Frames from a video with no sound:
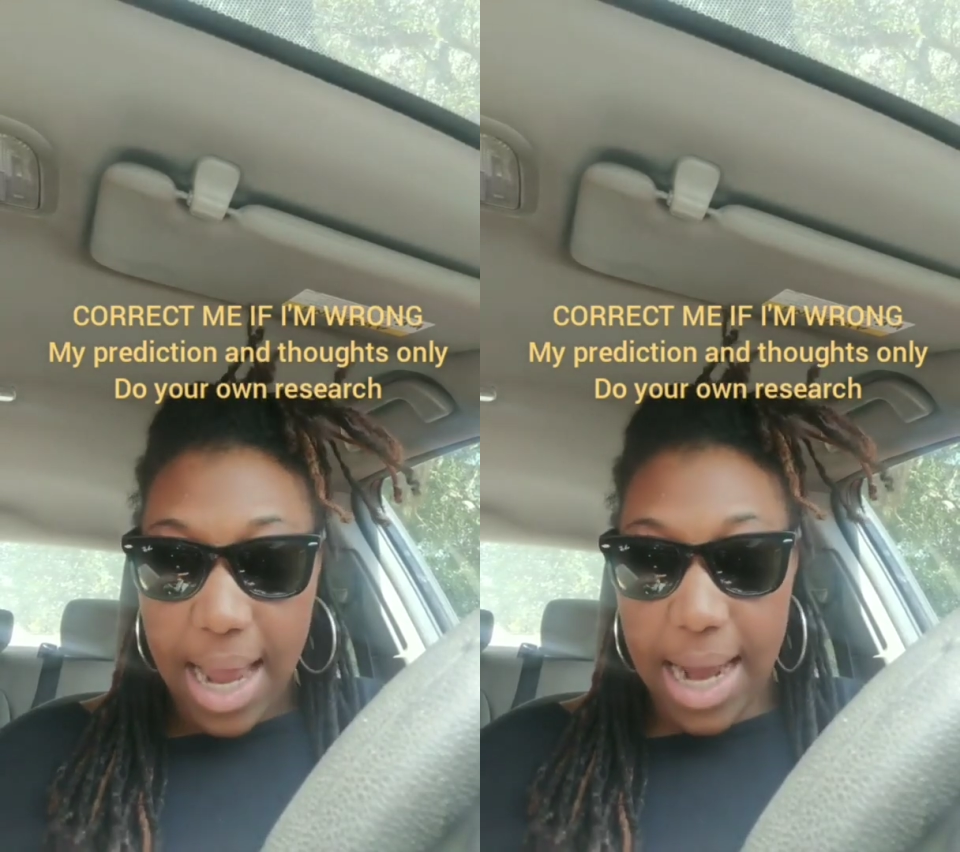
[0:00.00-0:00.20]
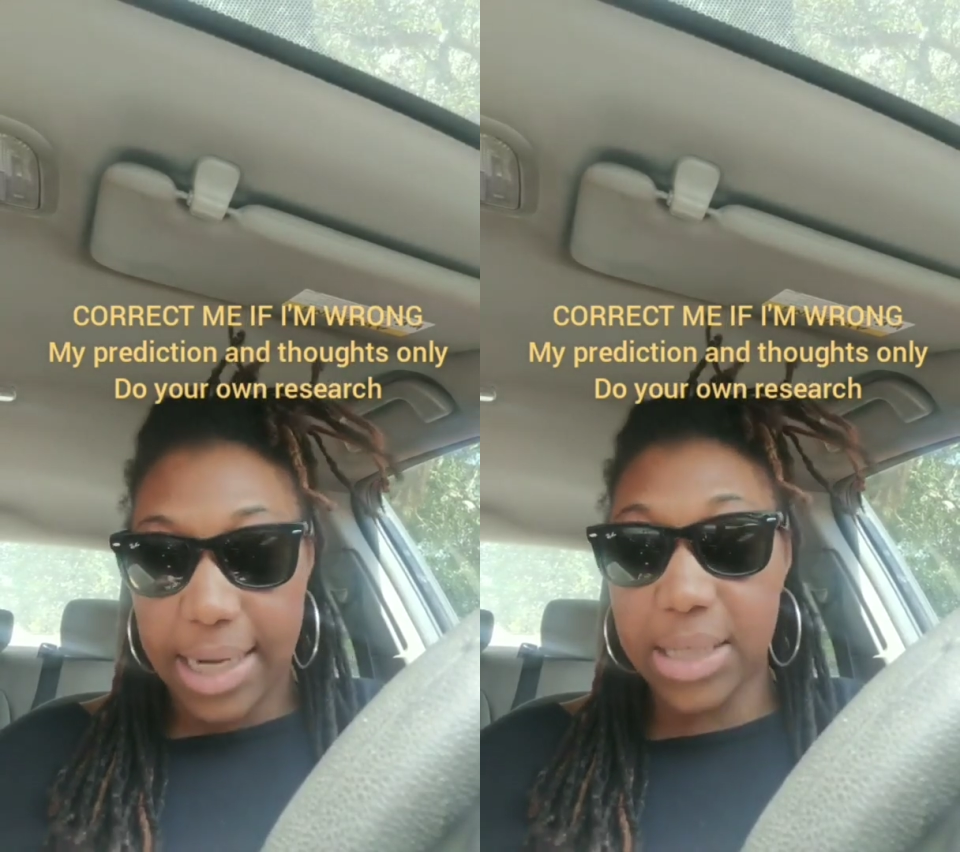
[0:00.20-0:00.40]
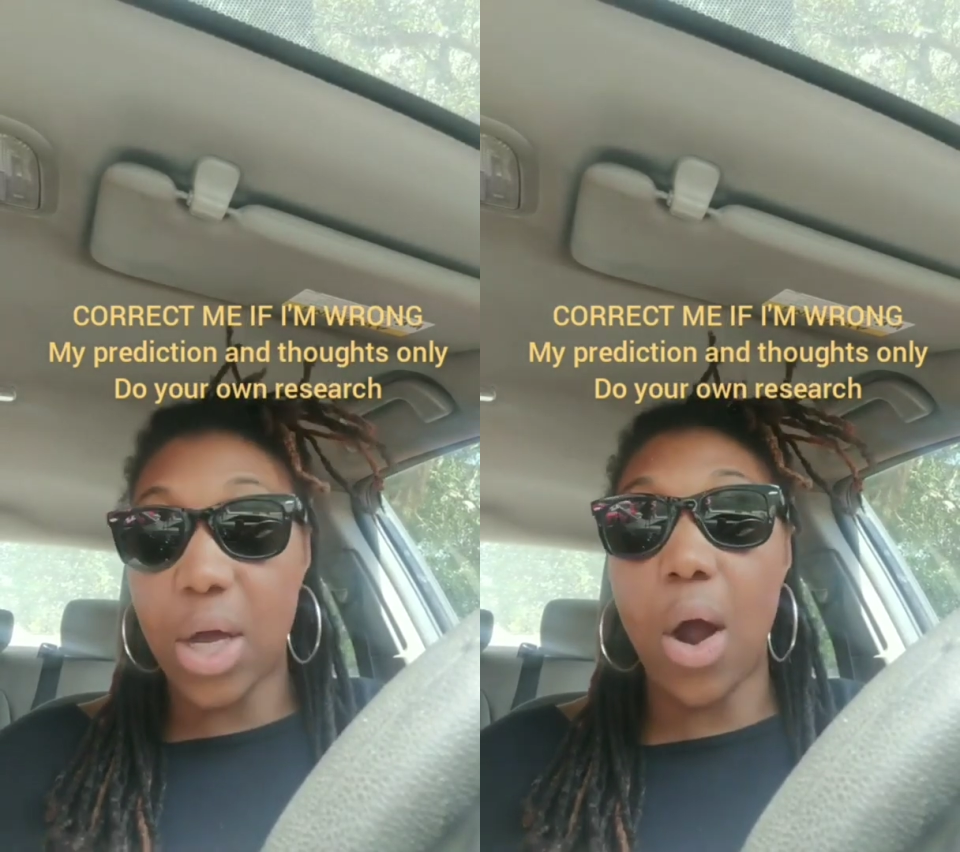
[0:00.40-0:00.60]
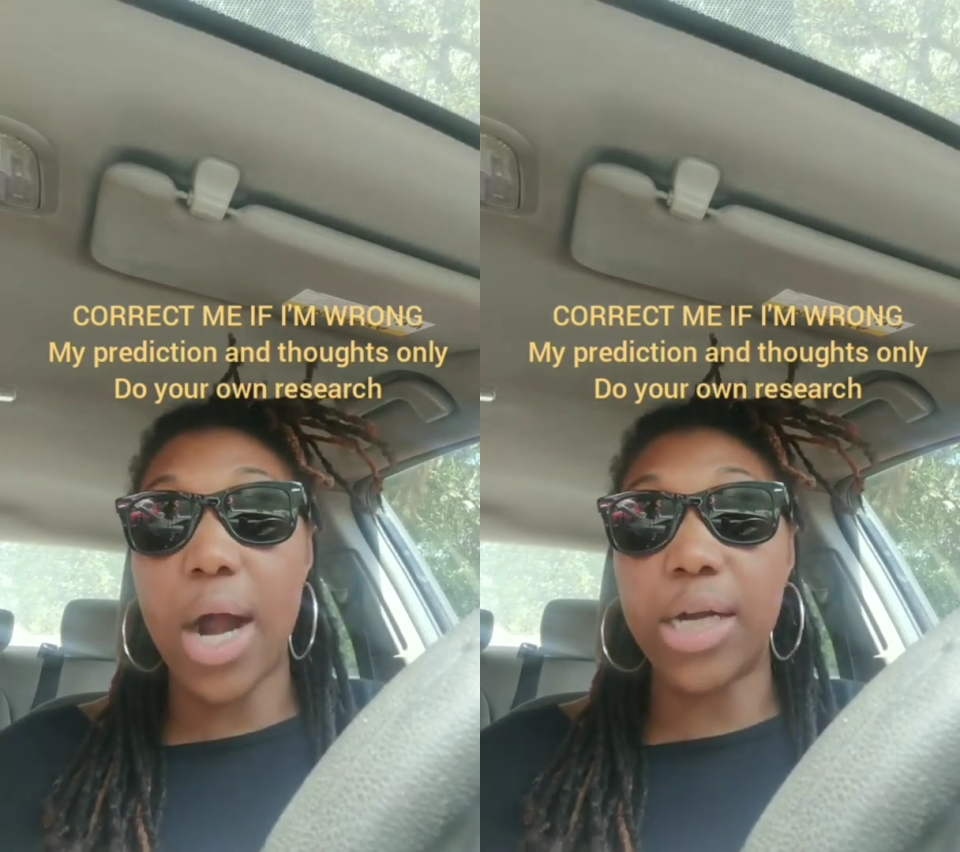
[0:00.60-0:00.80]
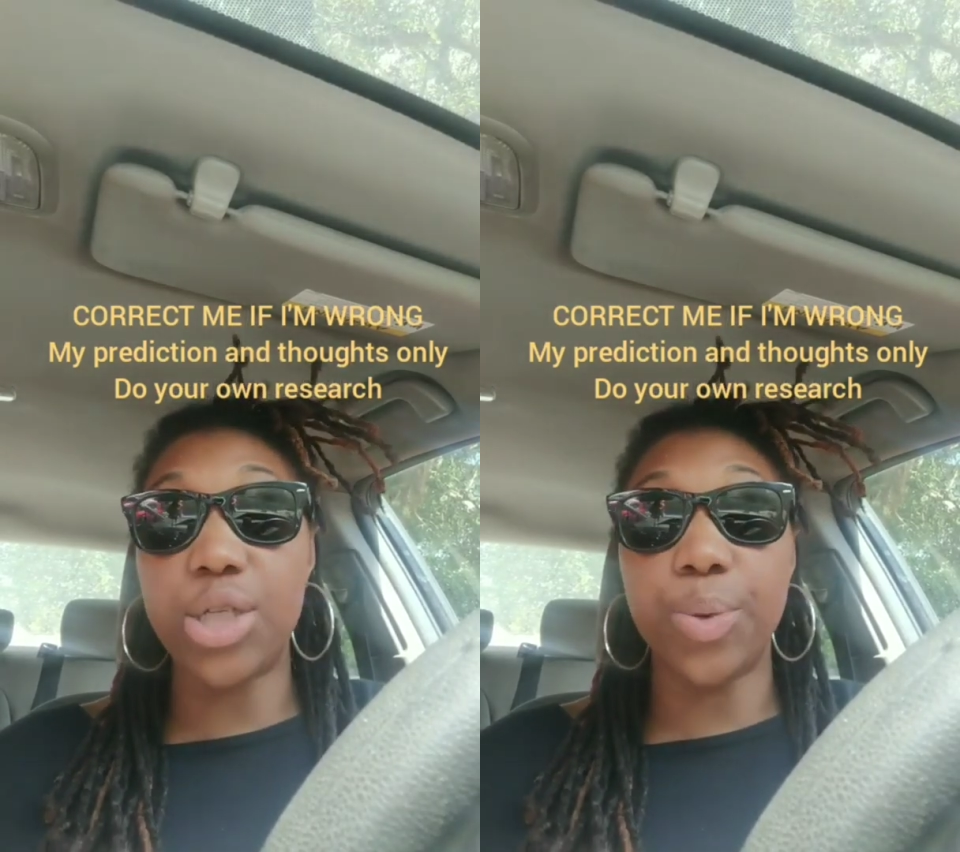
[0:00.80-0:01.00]
And it's
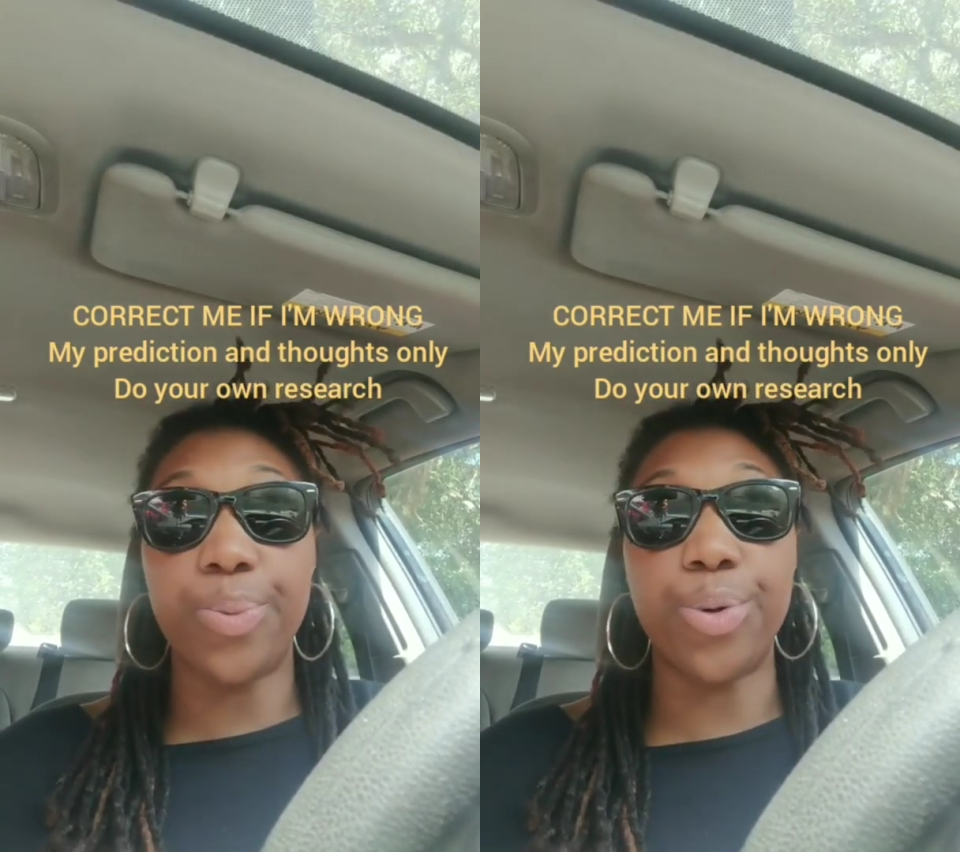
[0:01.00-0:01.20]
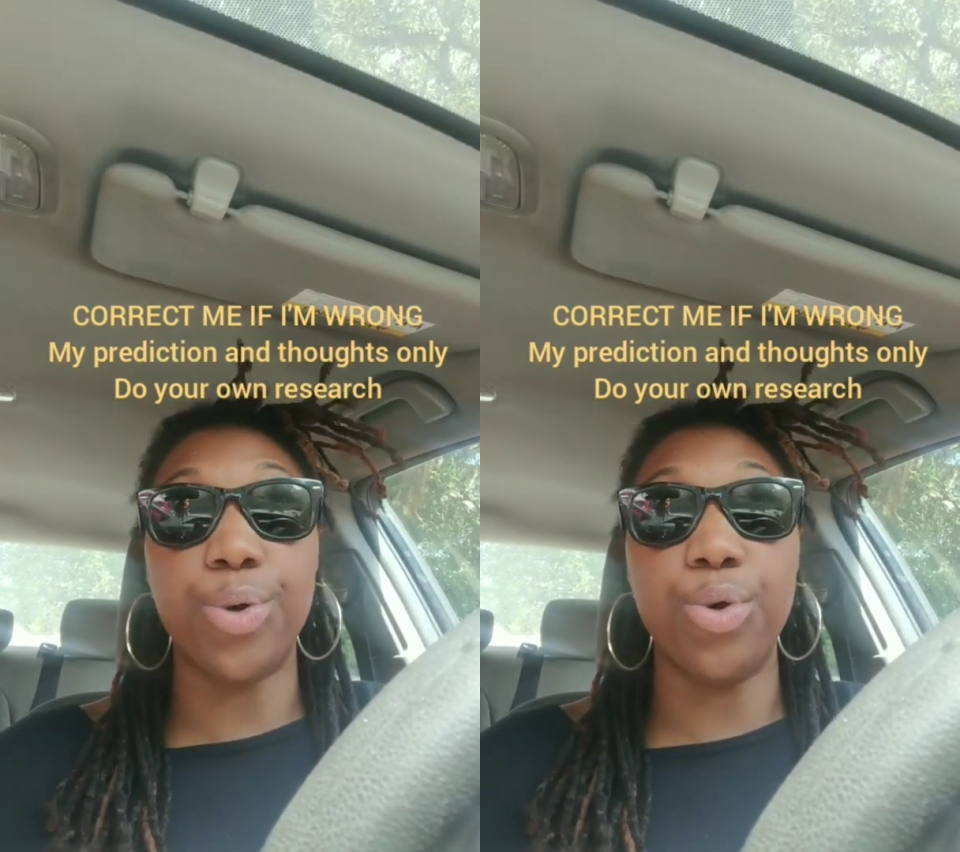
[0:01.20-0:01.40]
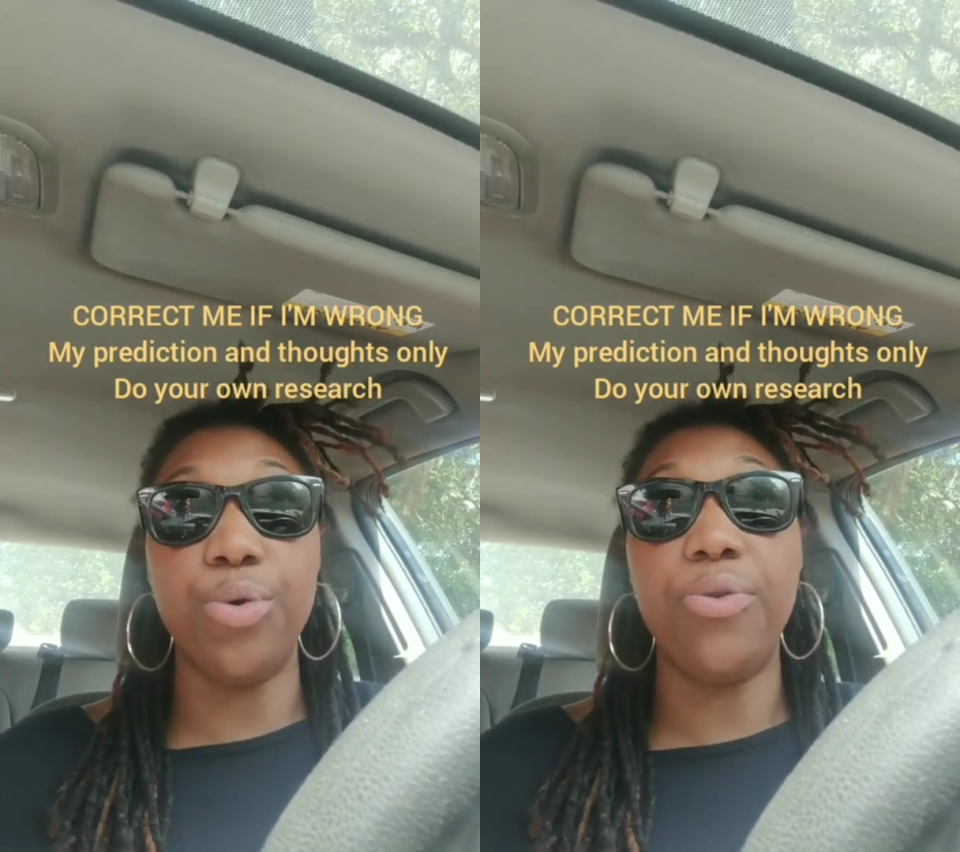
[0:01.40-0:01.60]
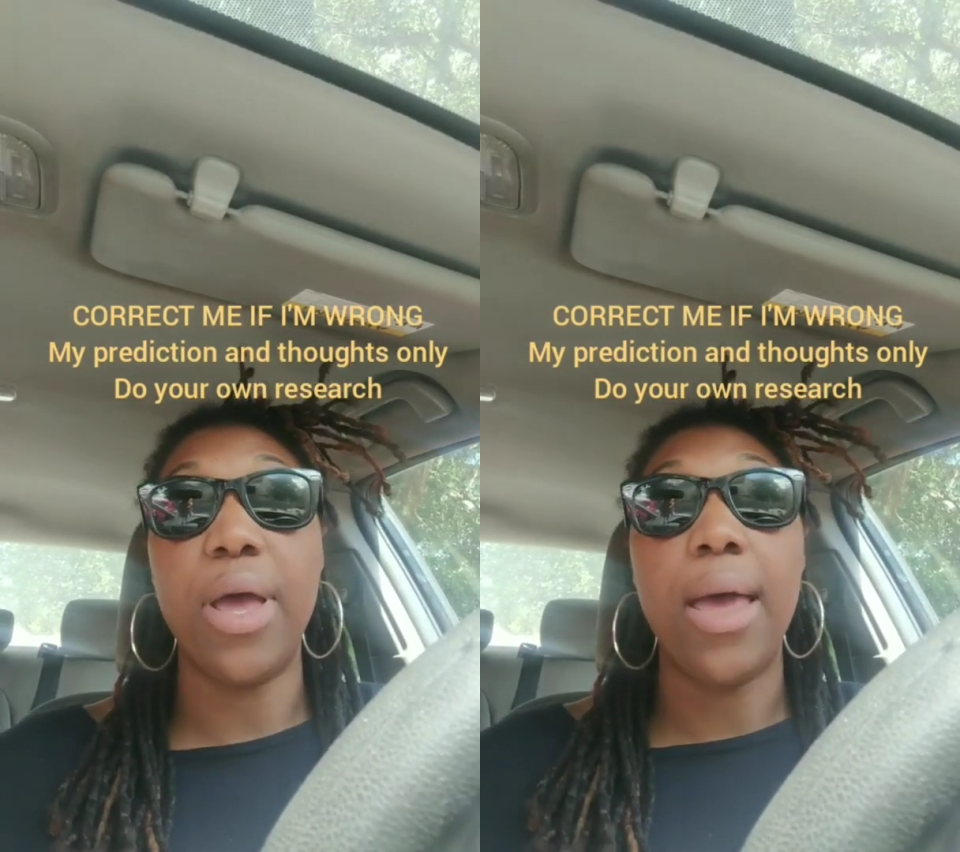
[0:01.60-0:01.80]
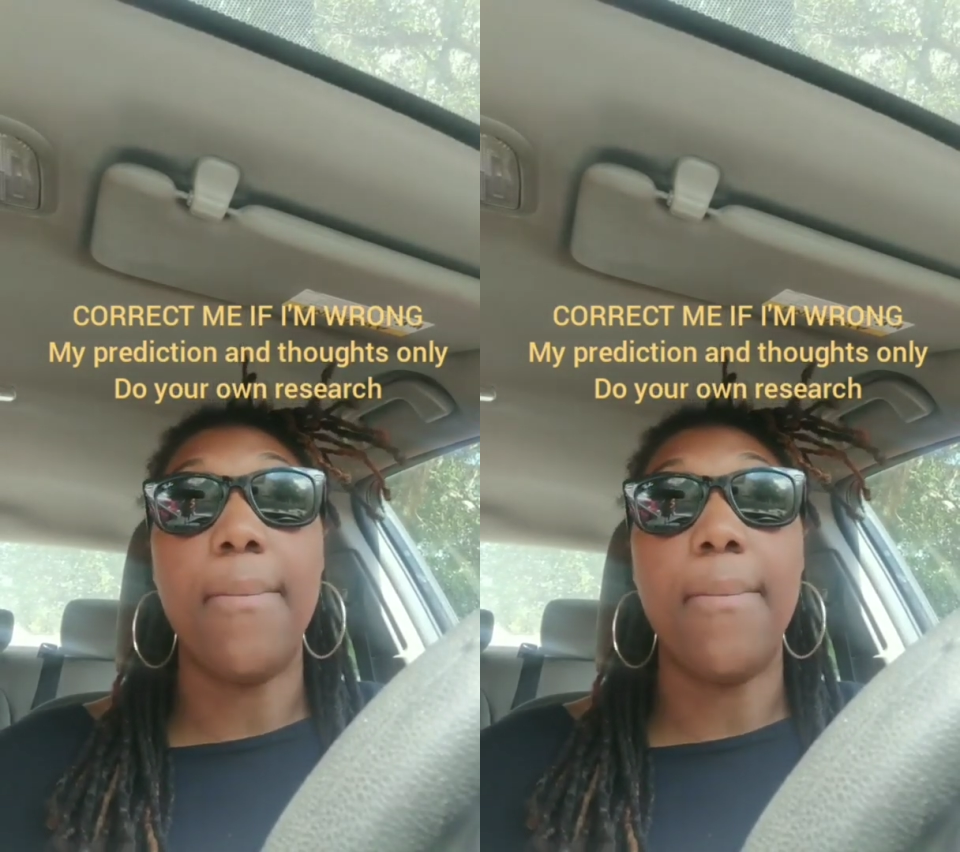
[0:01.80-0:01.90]
hard to prove